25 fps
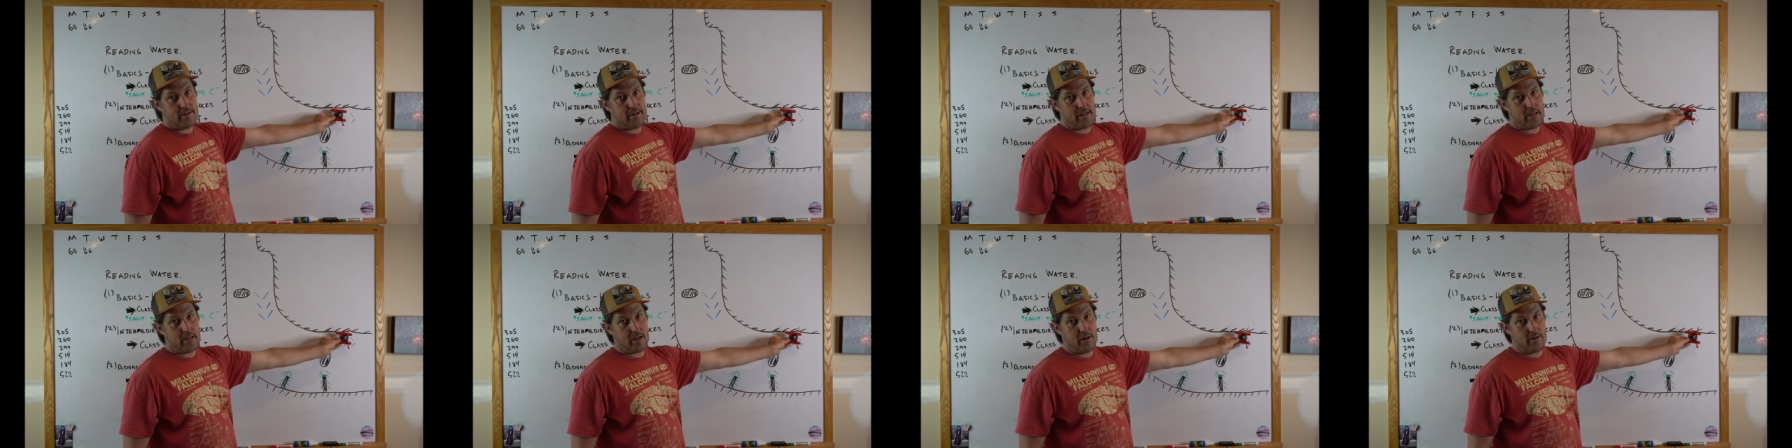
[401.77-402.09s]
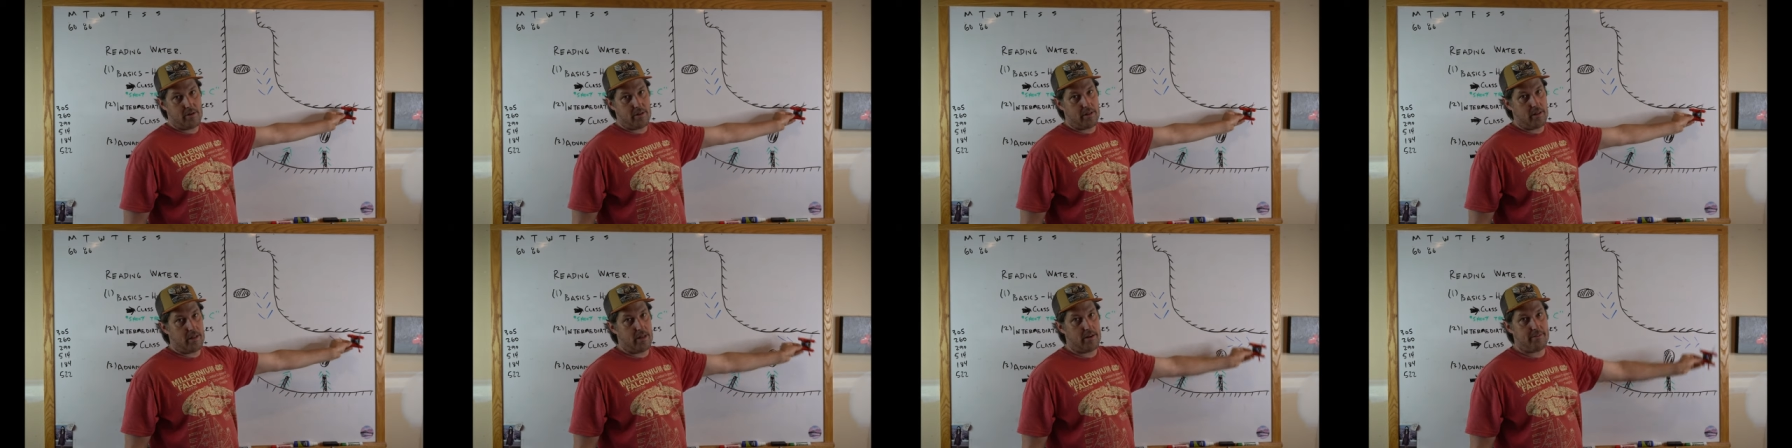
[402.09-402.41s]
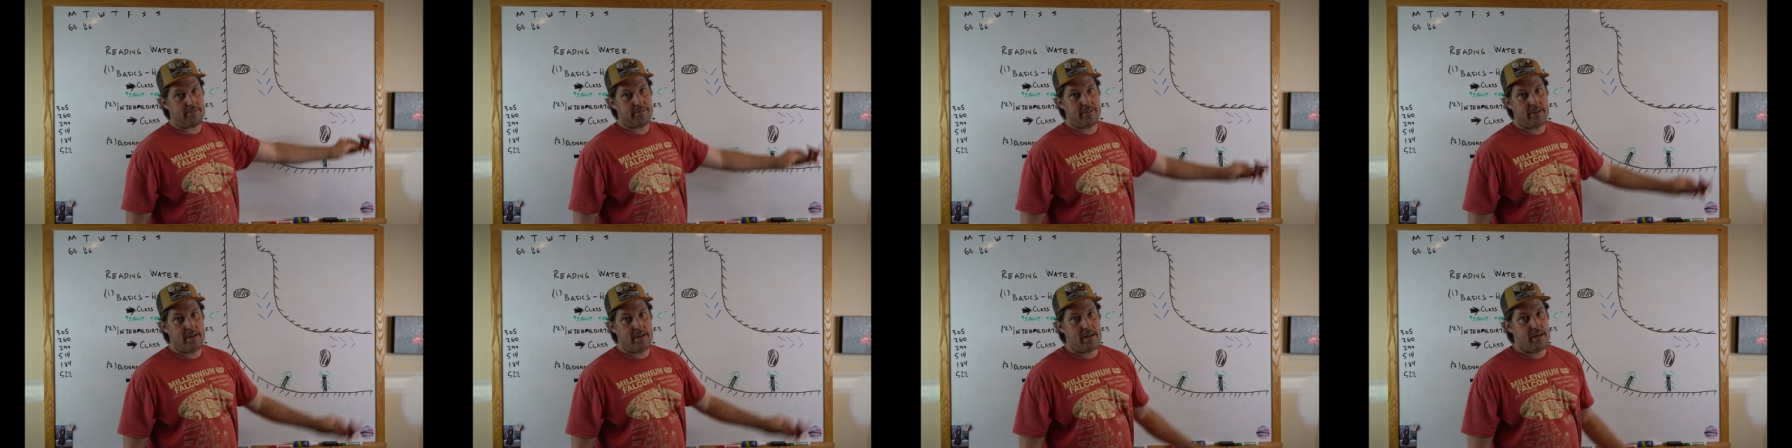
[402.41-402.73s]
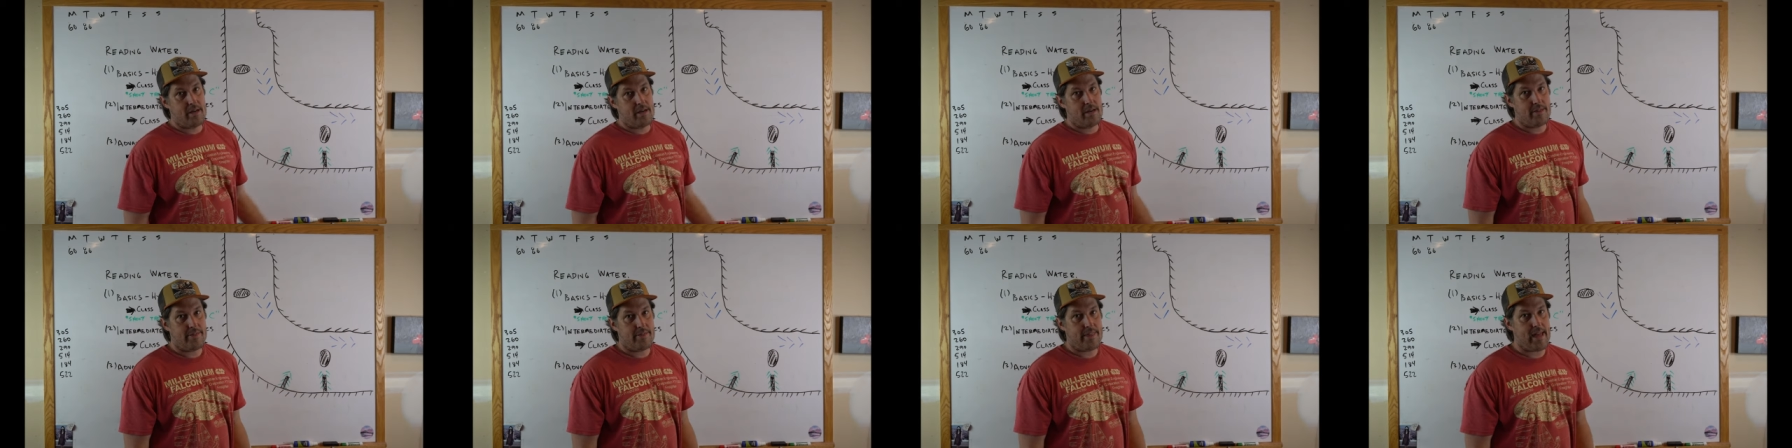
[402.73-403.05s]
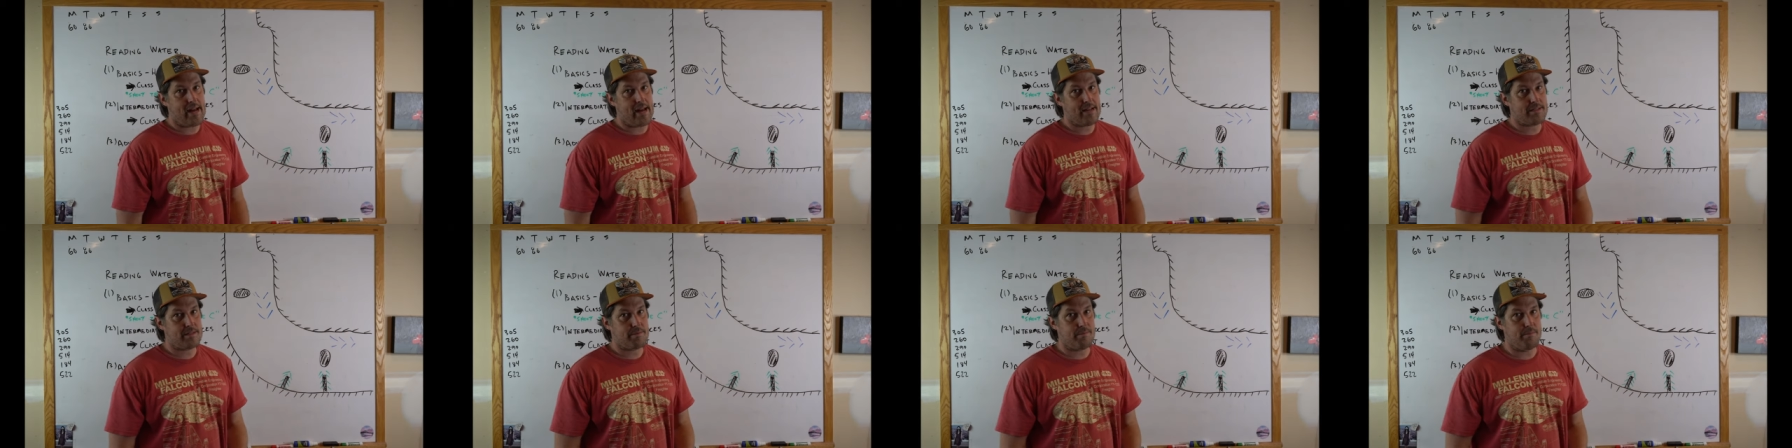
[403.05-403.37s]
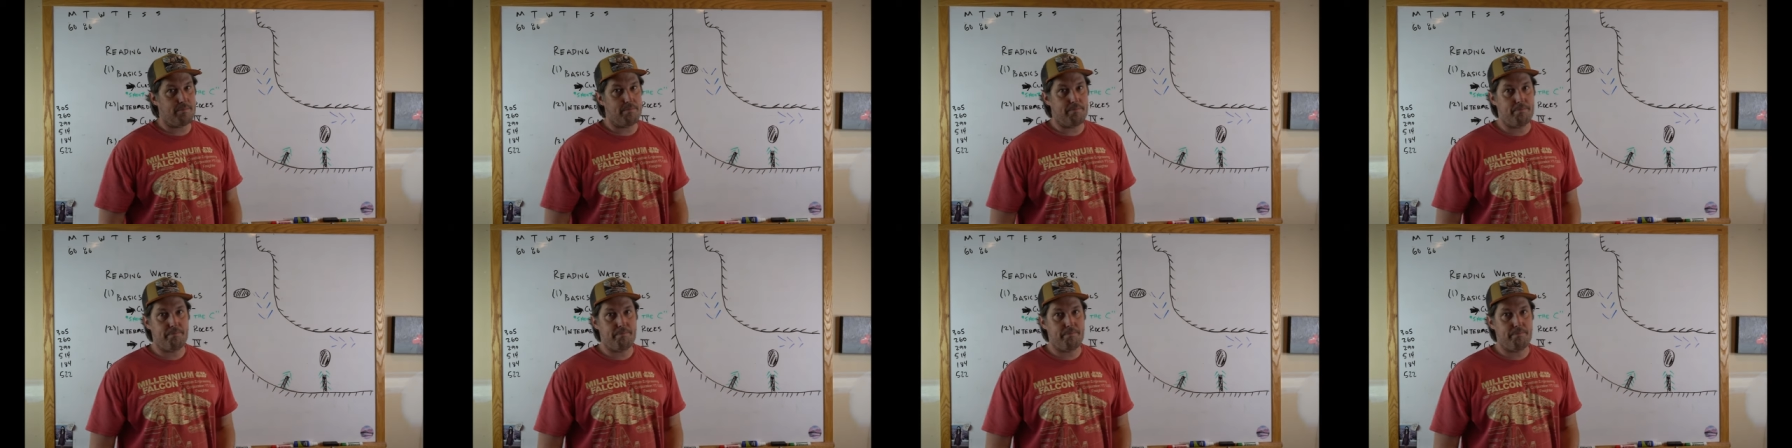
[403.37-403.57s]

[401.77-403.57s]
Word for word: and go to the left. That's